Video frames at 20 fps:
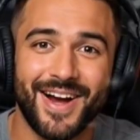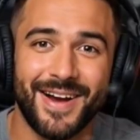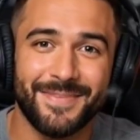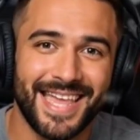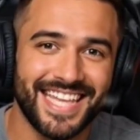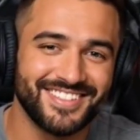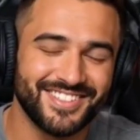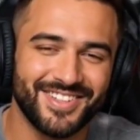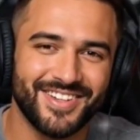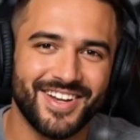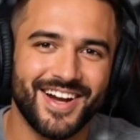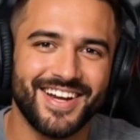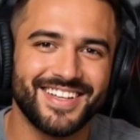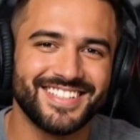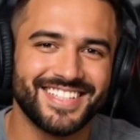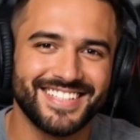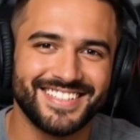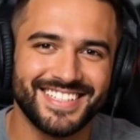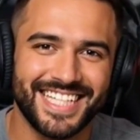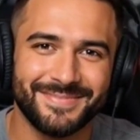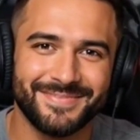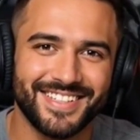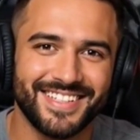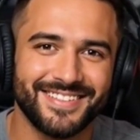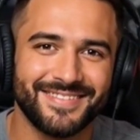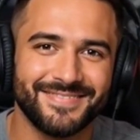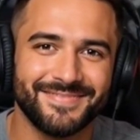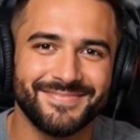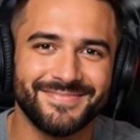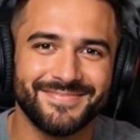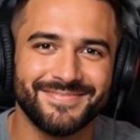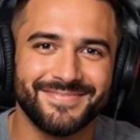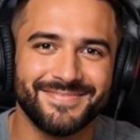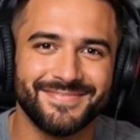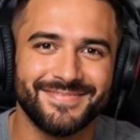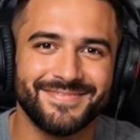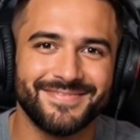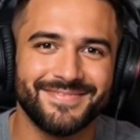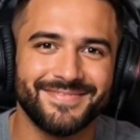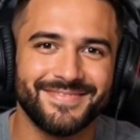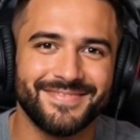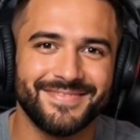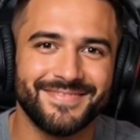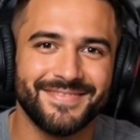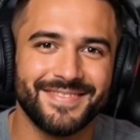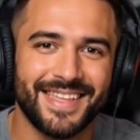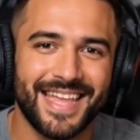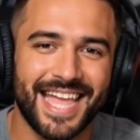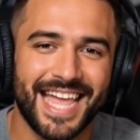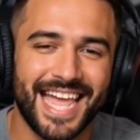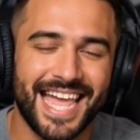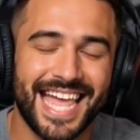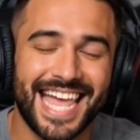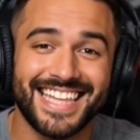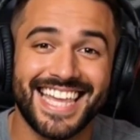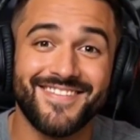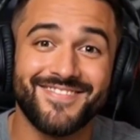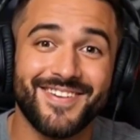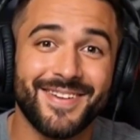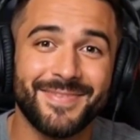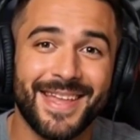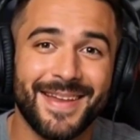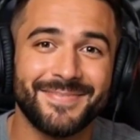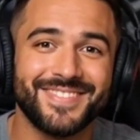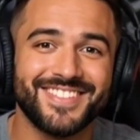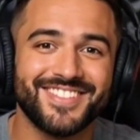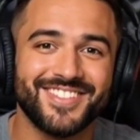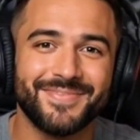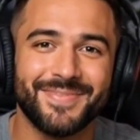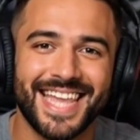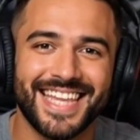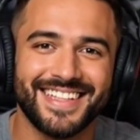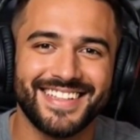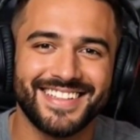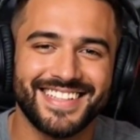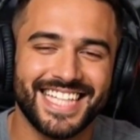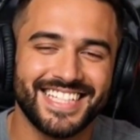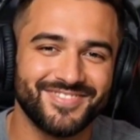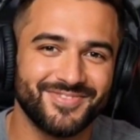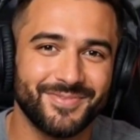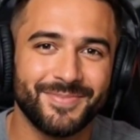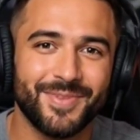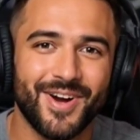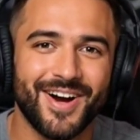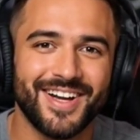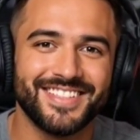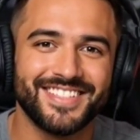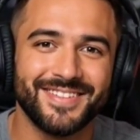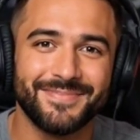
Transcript: MasterCard is accepted. And every payment you make gets reported to